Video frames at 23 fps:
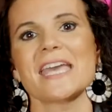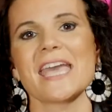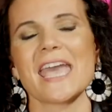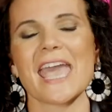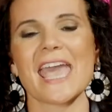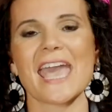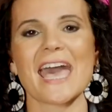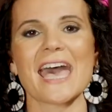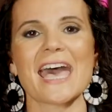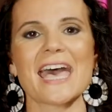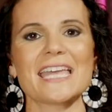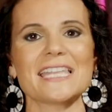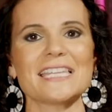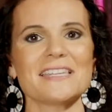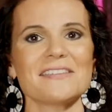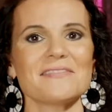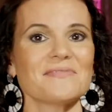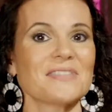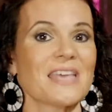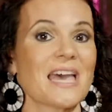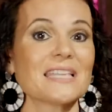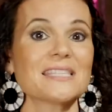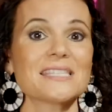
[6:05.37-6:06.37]
And
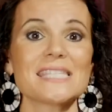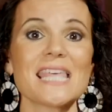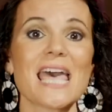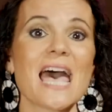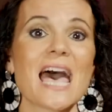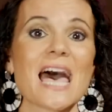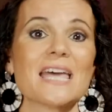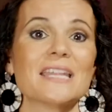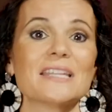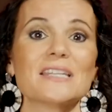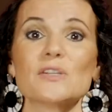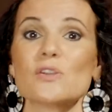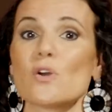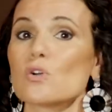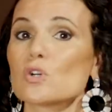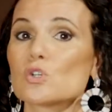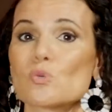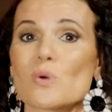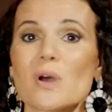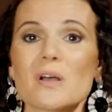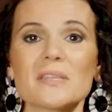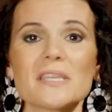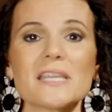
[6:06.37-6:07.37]
that's that. No
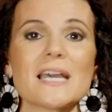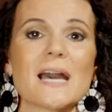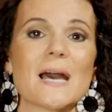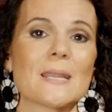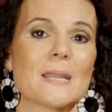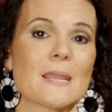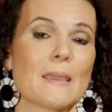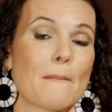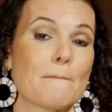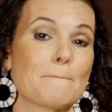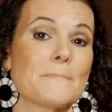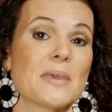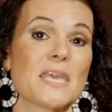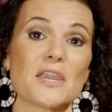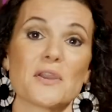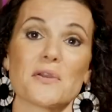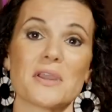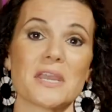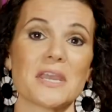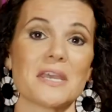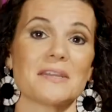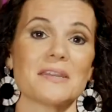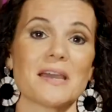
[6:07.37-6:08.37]
dwelling on it,
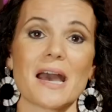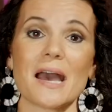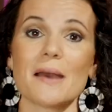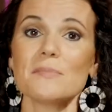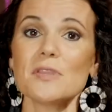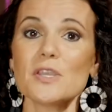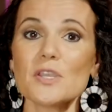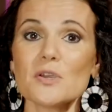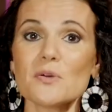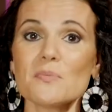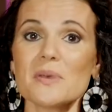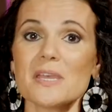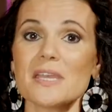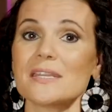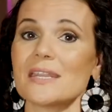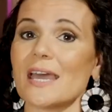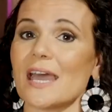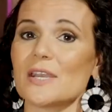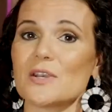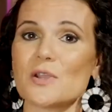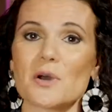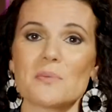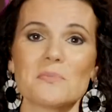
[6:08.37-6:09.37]
period. I'm human.
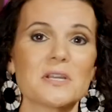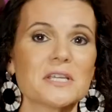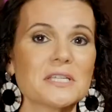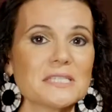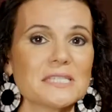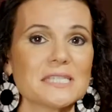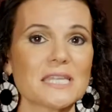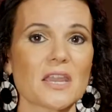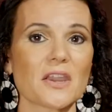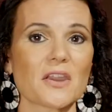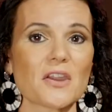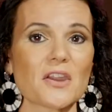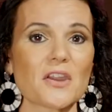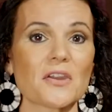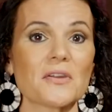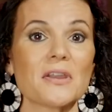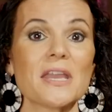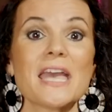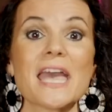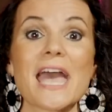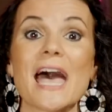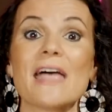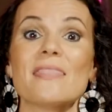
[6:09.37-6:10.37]
I know I'm a good singer.
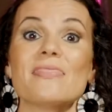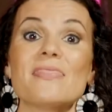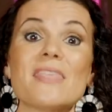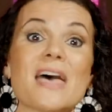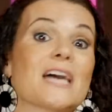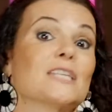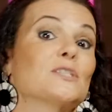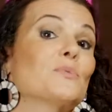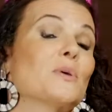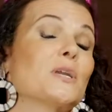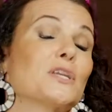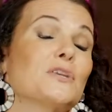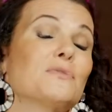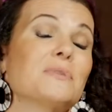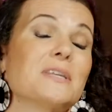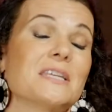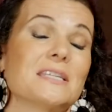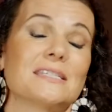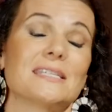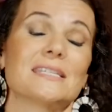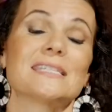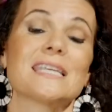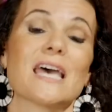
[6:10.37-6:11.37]
And that's what you
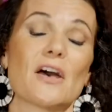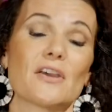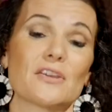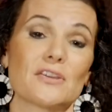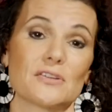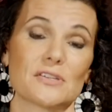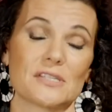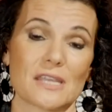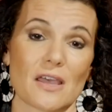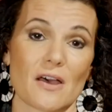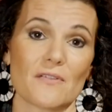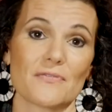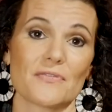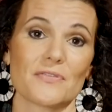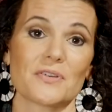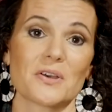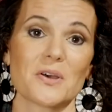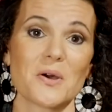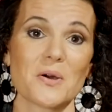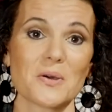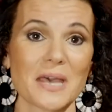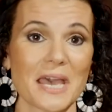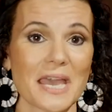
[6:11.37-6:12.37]
need to tell yourself.
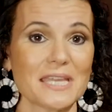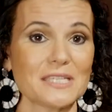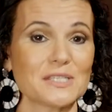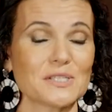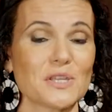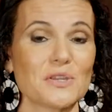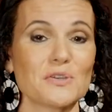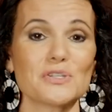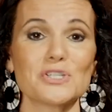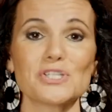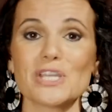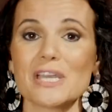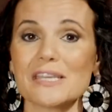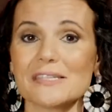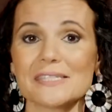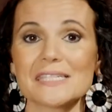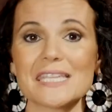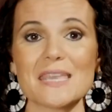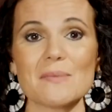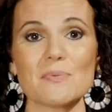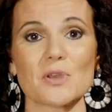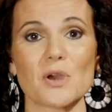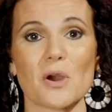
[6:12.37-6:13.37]
Okay? So you just
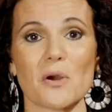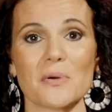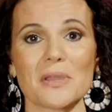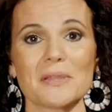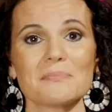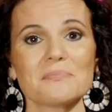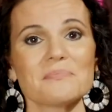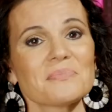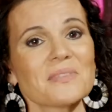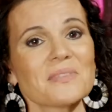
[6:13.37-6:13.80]
keep going.